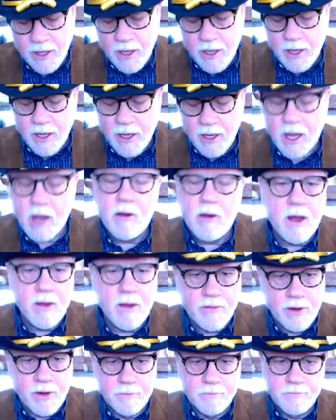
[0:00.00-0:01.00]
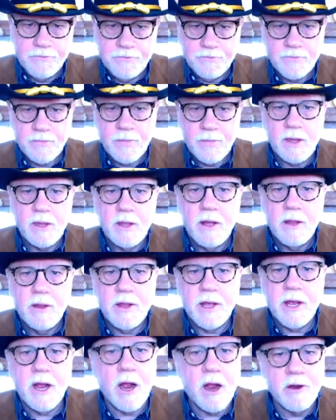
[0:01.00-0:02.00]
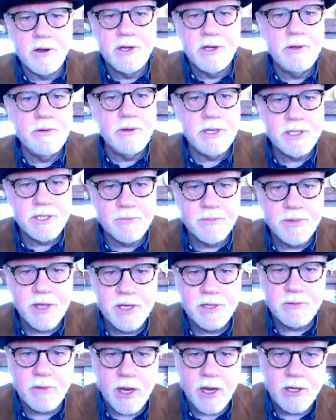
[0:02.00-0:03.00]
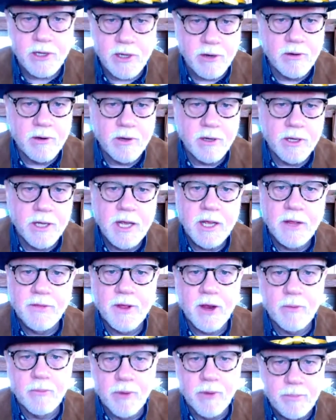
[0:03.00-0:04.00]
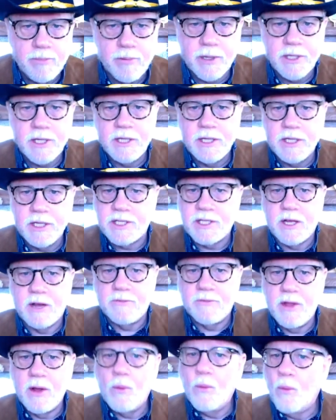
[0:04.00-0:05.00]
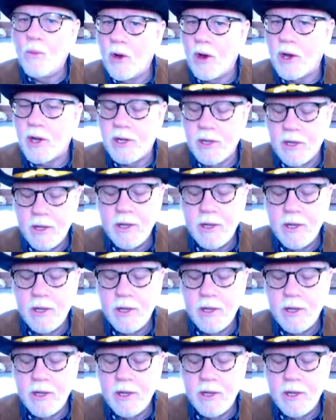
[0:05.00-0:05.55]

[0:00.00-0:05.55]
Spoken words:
However, they are doing some things right currently, and they're reprinting the stuff that worked.